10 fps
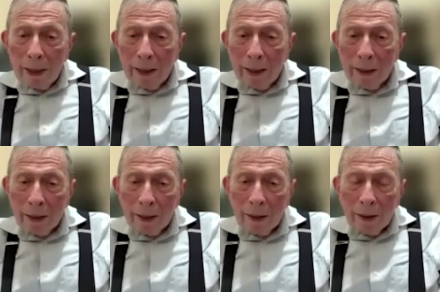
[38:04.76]
When
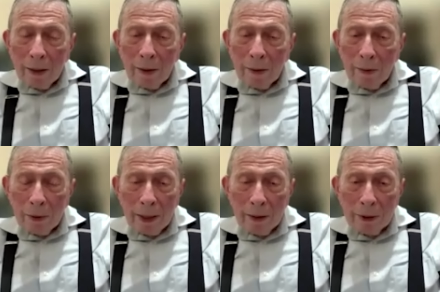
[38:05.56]
I
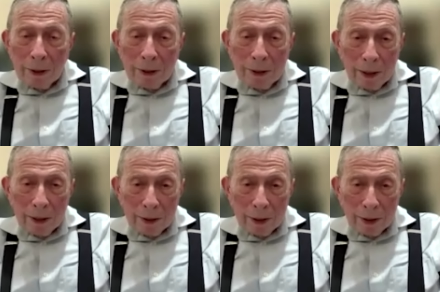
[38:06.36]
was a
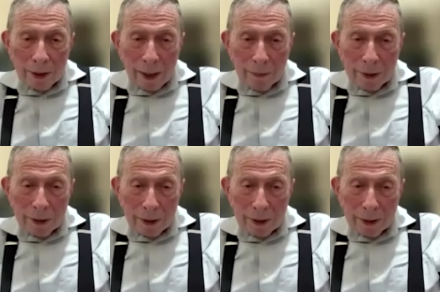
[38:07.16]
judge in the
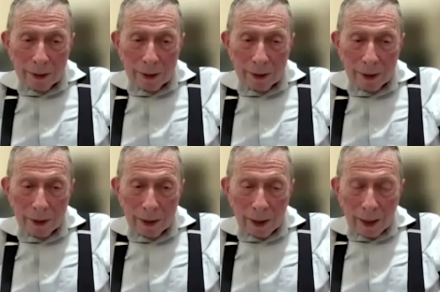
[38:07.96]
competition,
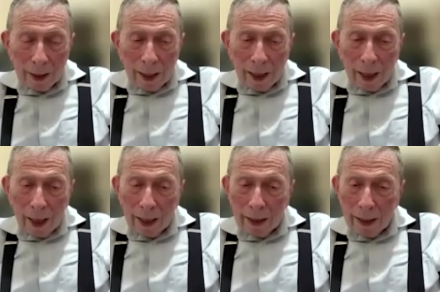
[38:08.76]

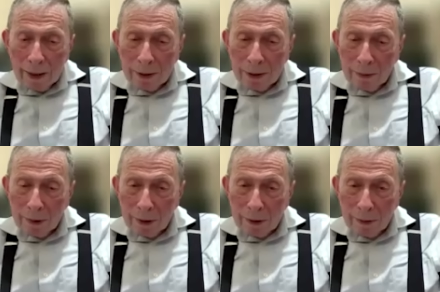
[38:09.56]
I had a
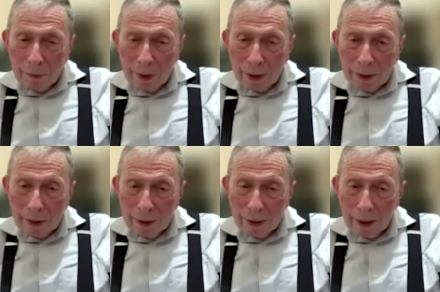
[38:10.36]
similar
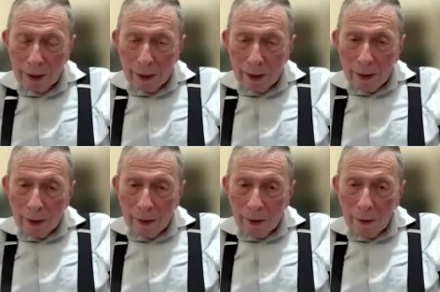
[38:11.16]
impression
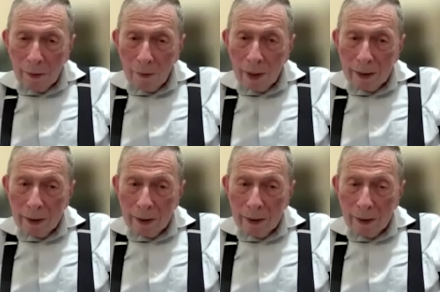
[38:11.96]

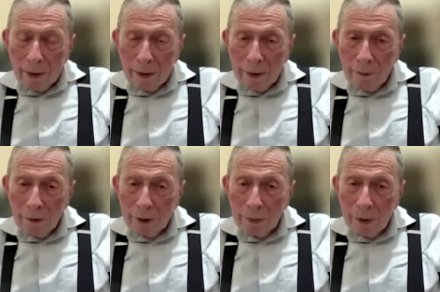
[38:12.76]
when the
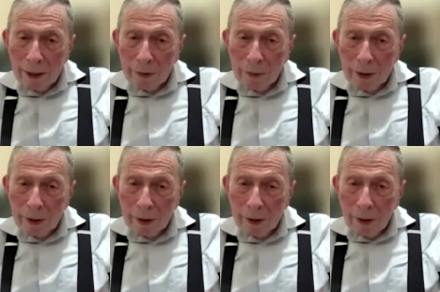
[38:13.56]
first prize
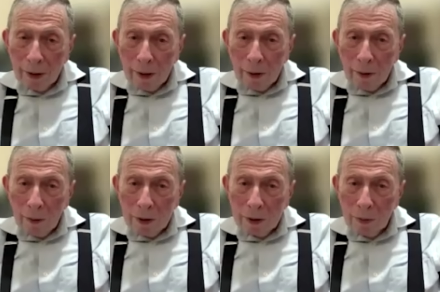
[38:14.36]
winner
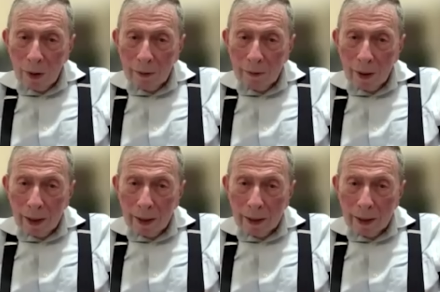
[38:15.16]
was won
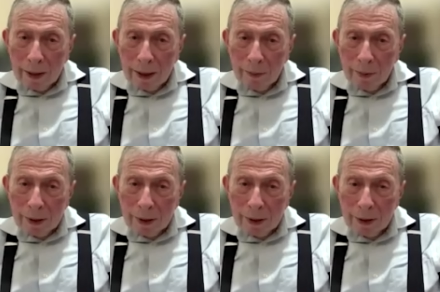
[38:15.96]
by a
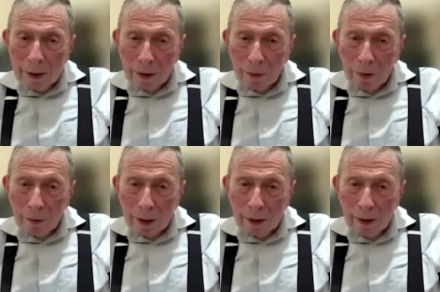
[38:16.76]
Japanese young
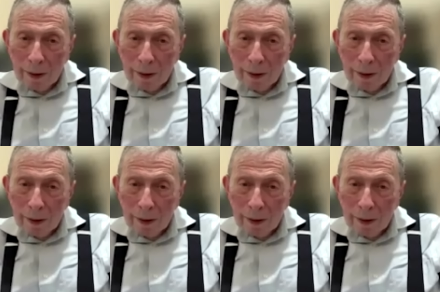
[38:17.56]
woman.